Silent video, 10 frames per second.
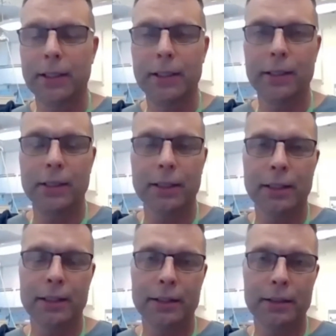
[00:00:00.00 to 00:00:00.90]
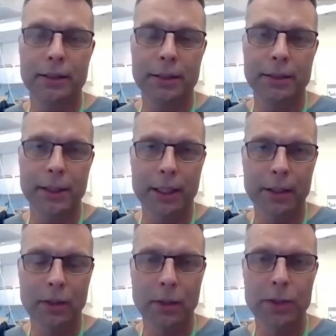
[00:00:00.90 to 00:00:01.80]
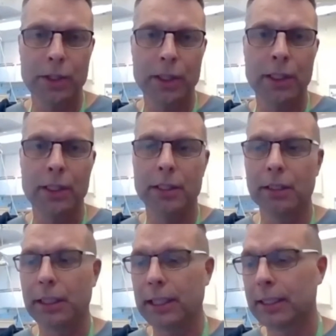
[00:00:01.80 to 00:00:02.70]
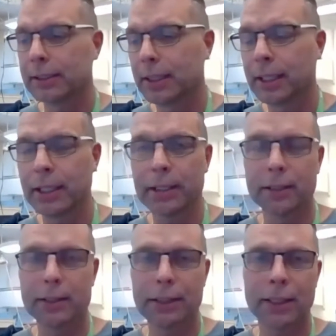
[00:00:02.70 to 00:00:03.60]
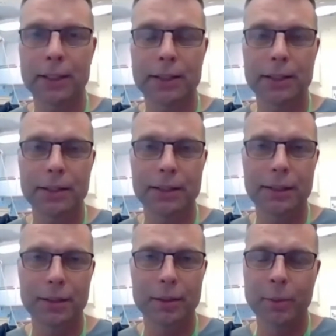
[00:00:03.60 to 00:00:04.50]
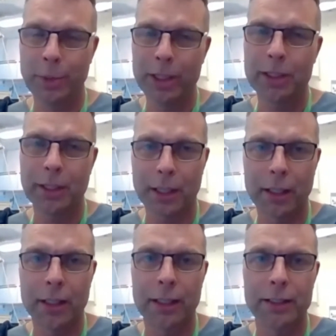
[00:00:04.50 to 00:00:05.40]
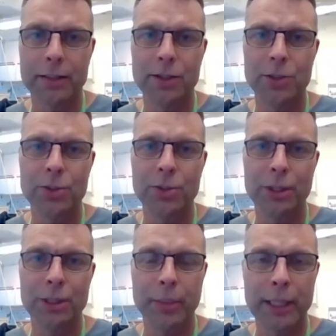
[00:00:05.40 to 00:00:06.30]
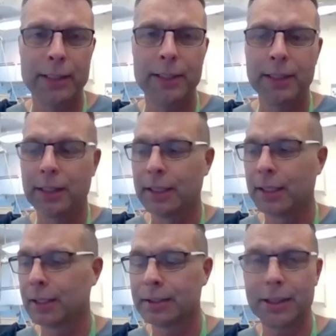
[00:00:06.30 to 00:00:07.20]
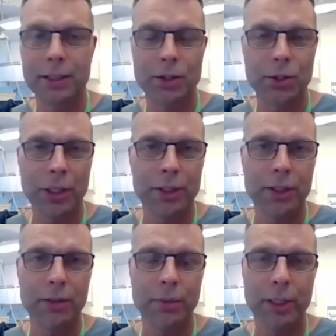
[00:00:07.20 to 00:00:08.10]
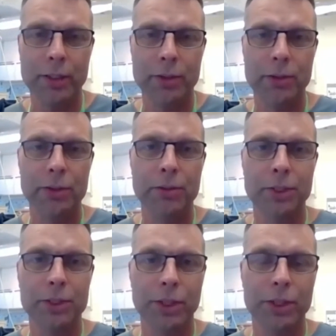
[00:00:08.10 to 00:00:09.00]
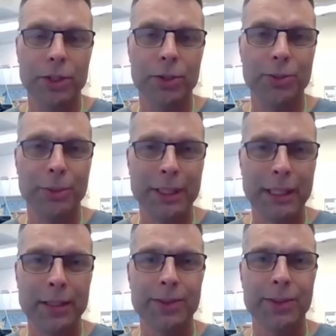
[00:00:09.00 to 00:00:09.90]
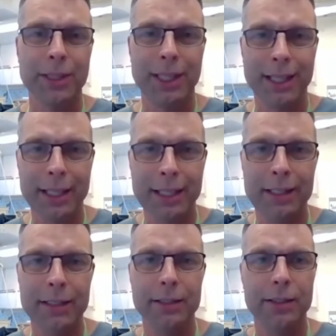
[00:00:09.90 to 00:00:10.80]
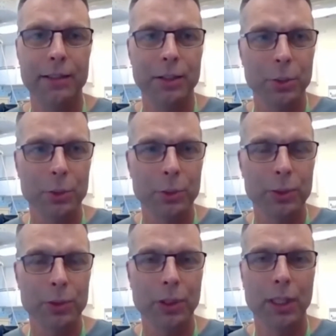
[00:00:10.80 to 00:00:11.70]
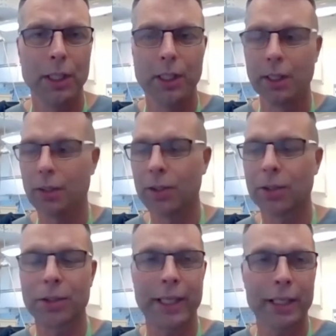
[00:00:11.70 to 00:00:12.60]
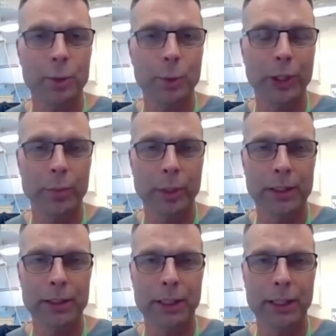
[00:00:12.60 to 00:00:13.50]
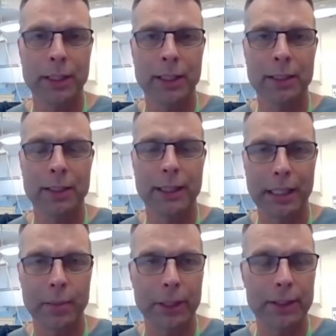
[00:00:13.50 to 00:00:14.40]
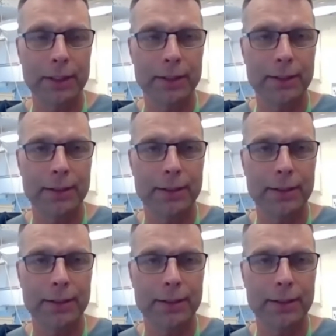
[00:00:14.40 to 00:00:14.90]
in technology and science, it's a bit hard to imagine a situation where you do research without any tools or experimental elements.